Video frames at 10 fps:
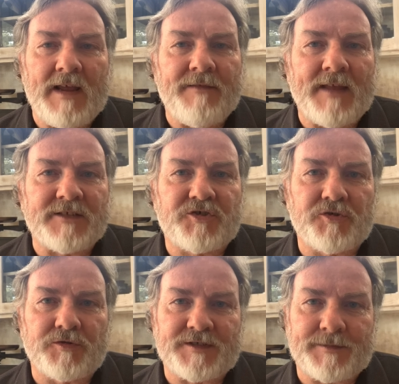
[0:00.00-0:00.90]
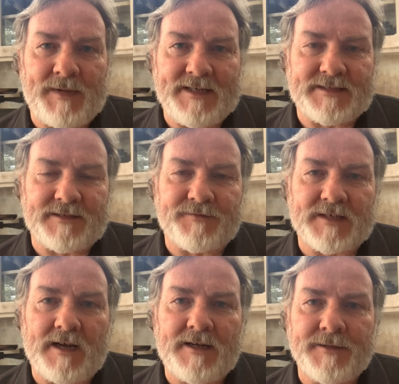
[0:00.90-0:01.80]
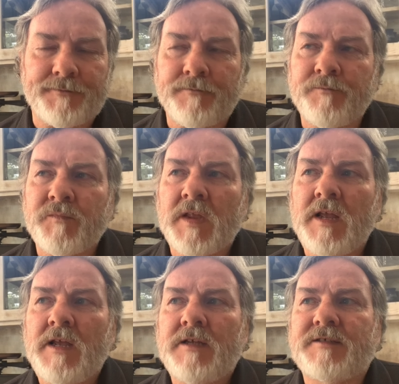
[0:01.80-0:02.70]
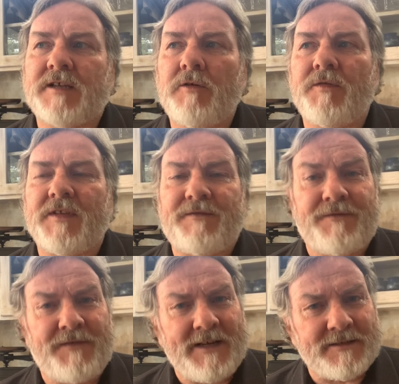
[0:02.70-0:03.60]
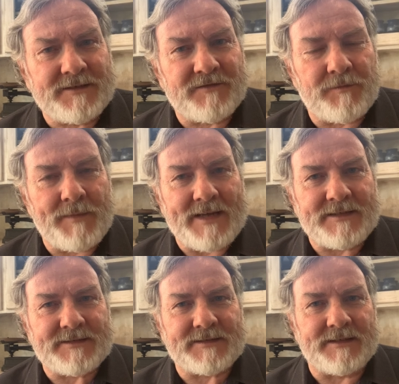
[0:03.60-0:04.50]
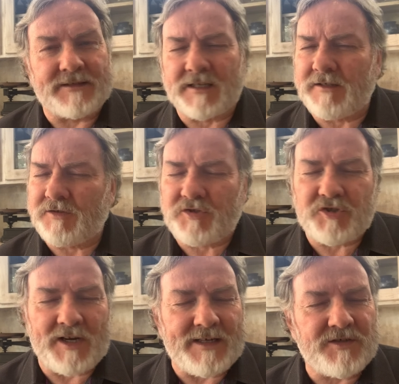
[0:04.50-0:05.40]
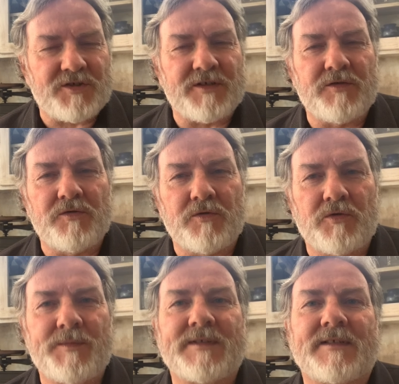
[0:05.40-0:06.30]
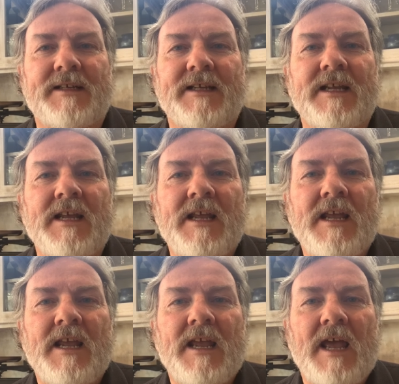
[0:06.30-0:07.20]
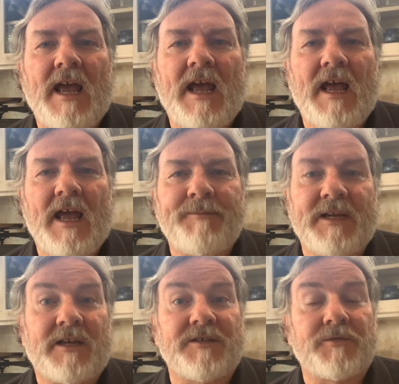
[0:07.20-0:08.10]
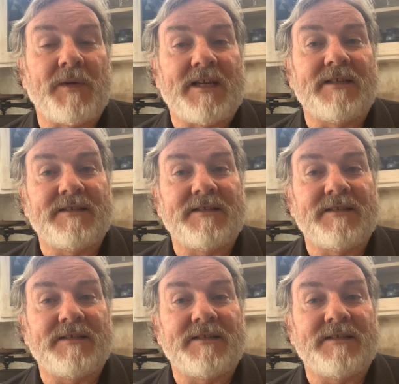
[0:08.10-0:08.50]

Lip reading: that short space of time. So the field of medicine is going to change enormously because we can